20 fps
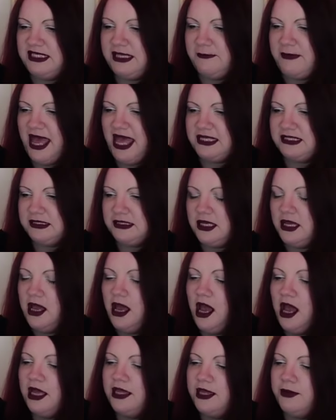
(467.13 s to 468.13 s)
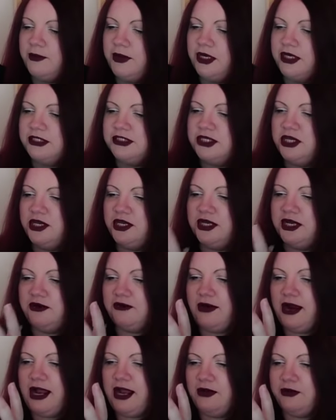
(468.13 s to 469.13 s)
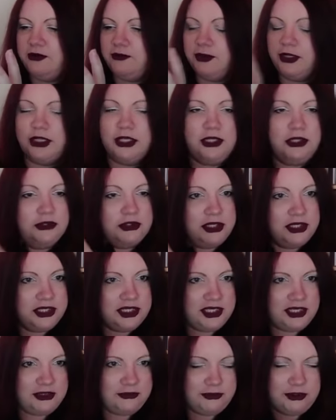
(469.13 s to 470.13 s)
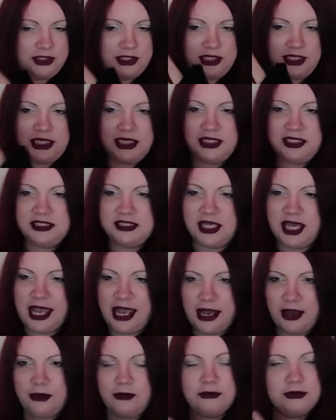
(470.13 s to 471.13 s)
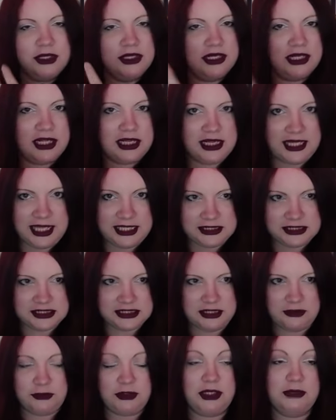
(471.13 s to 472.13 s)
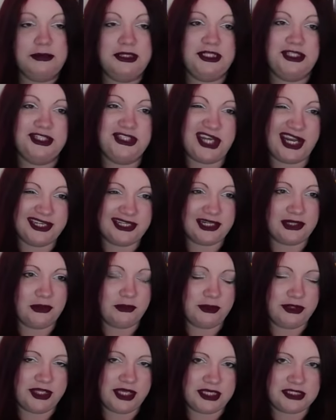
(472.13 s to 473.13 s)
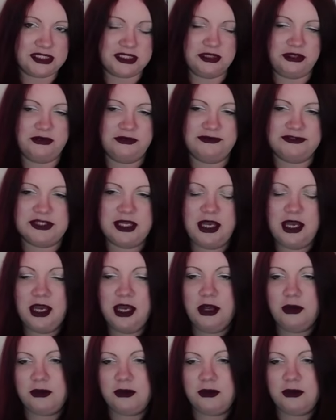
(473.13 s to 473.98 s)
It's a mess. And then we're going to turn it around and we're going to look at it. We're going to clean it out. We're going to cleanse it. We're going to be gentle with ourselves.